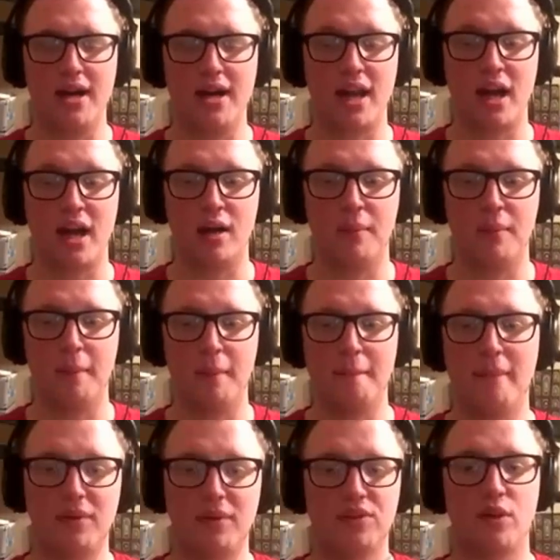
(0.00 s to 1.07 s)
But
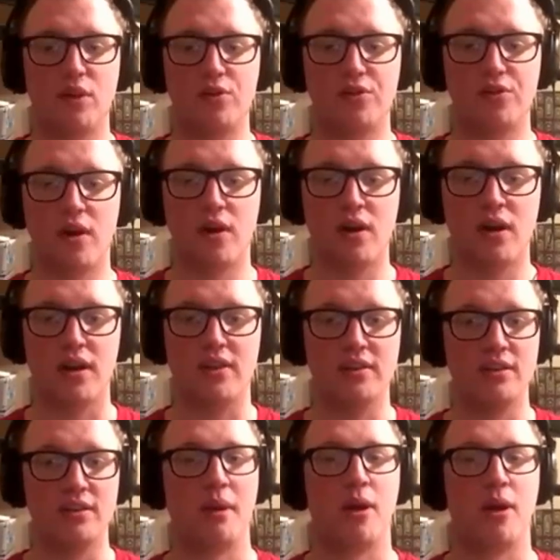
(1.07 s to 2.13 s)
so far,
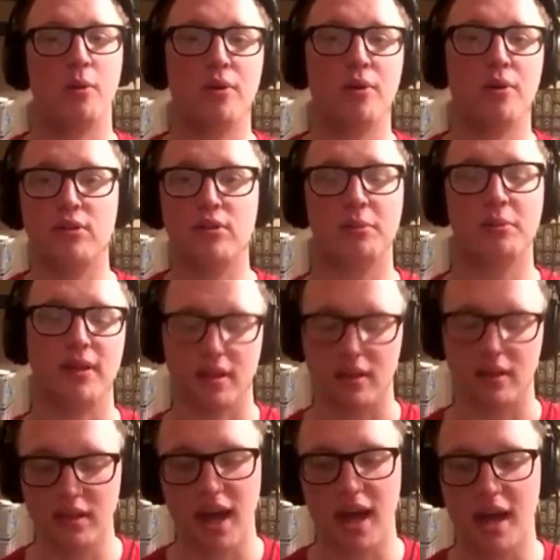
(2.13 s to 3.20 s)
and this is my own personal
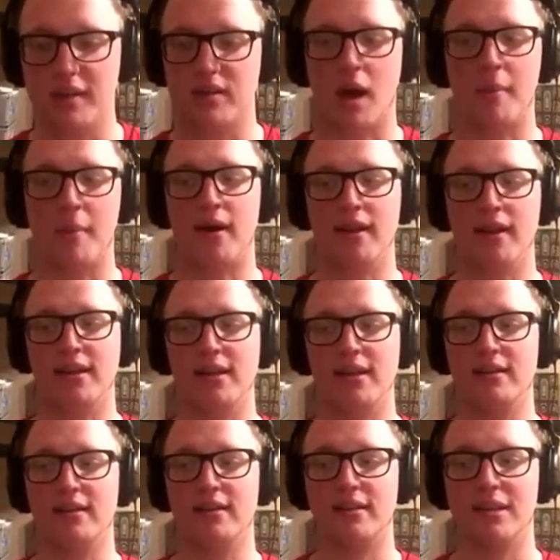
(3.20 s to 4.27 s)
opinion, Tom Holland
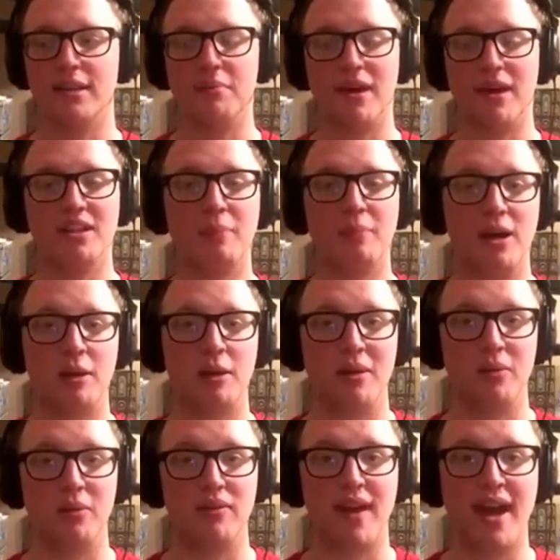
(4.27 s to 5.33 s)
is the best
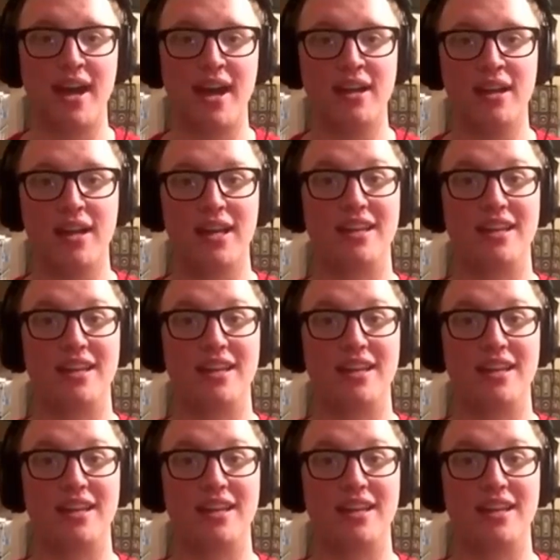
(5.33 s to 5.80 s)
Spider-Man we've had.